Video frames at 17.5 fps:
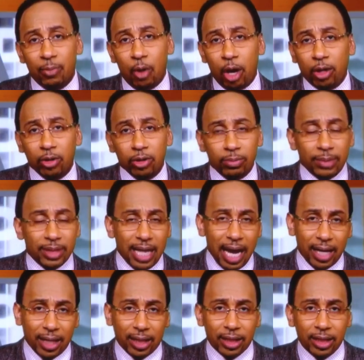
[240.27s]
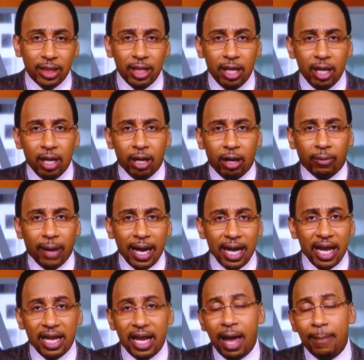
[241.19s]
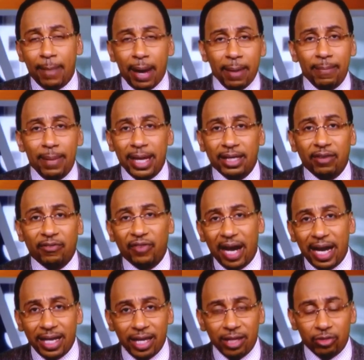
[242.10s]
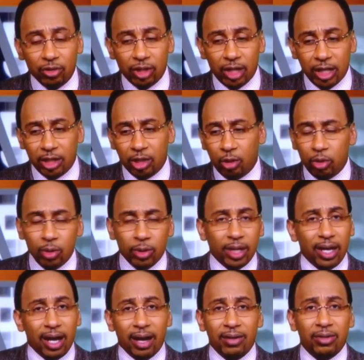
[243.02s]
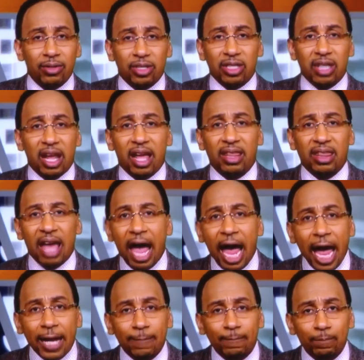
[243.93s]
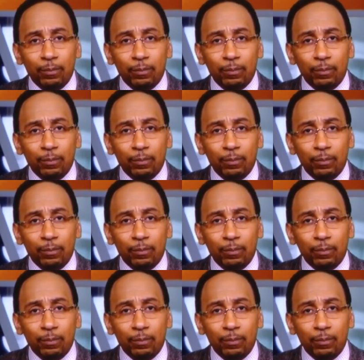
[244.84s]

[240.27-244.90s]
Marcos Maidana. All right, and that might make the fight interesting, so you can understand that.